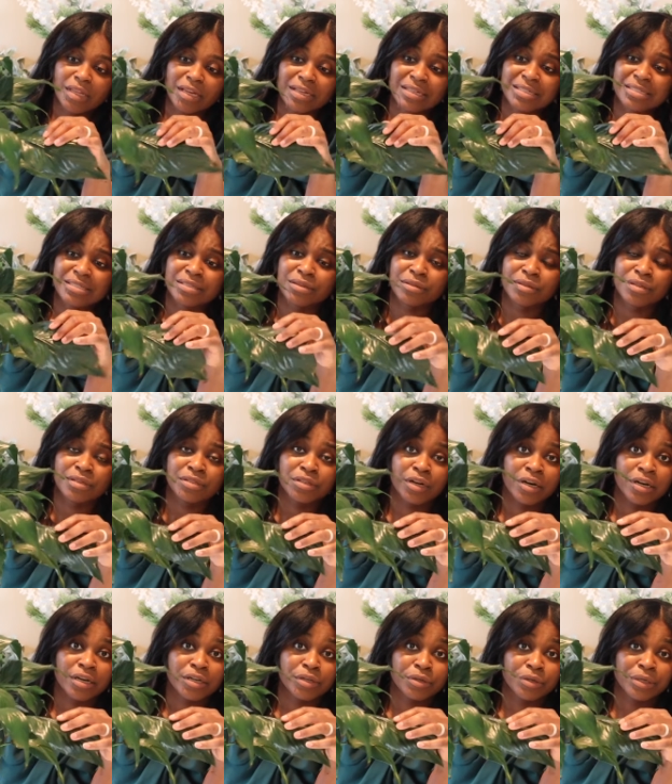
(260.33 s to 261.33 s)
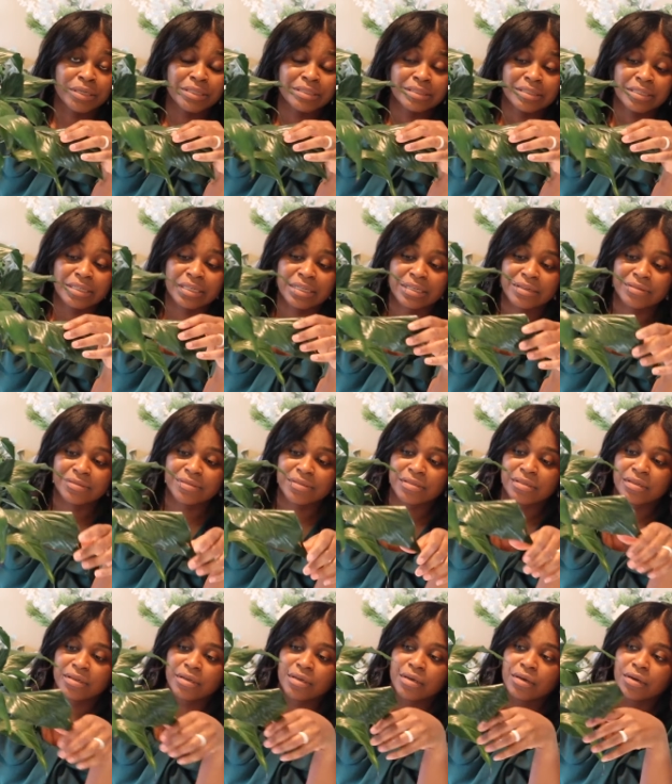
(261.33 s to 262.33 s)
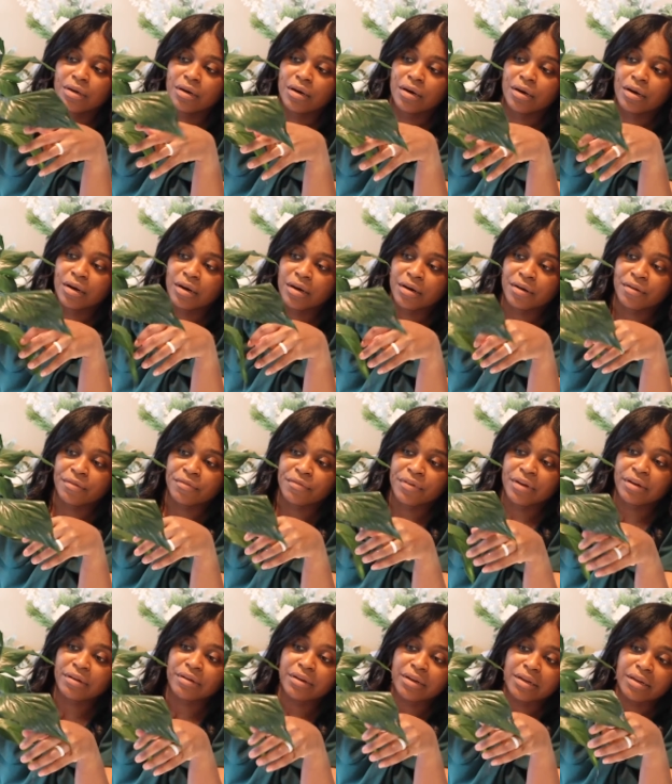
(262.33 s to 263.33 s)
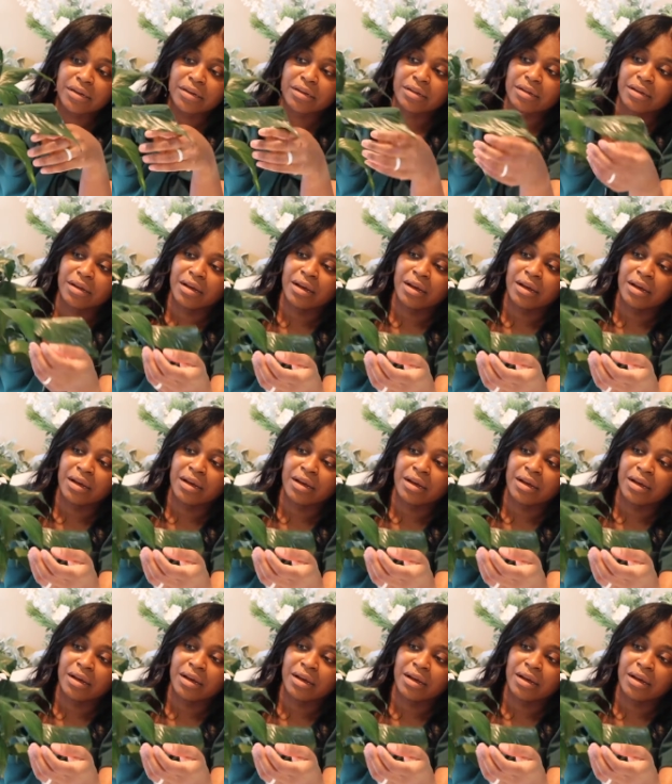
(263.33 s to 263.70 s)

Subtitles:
And so the dark green leaves are very